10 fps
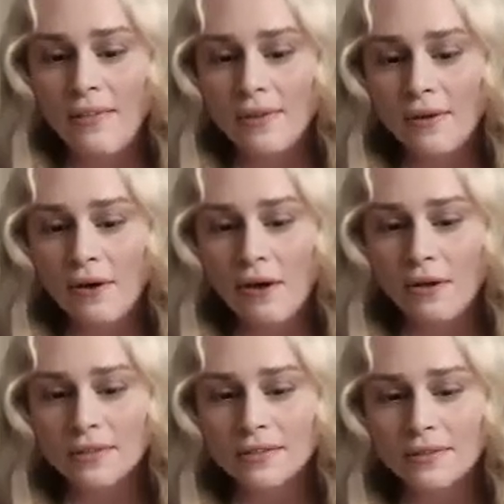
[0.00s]

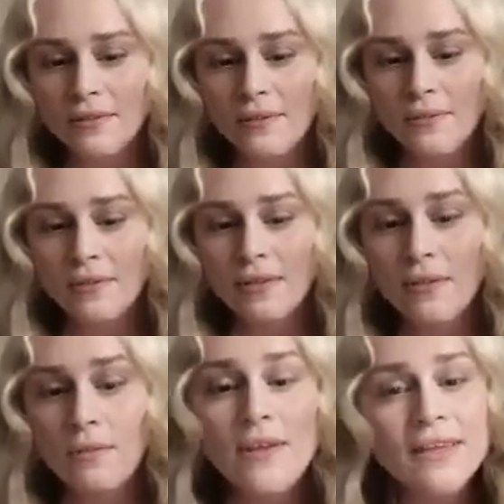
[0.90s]
Because
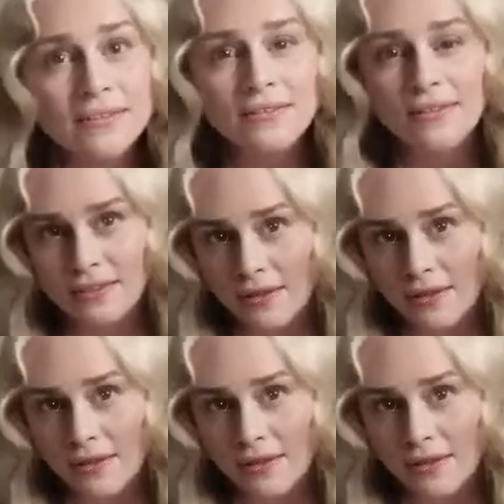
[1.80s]
the amazing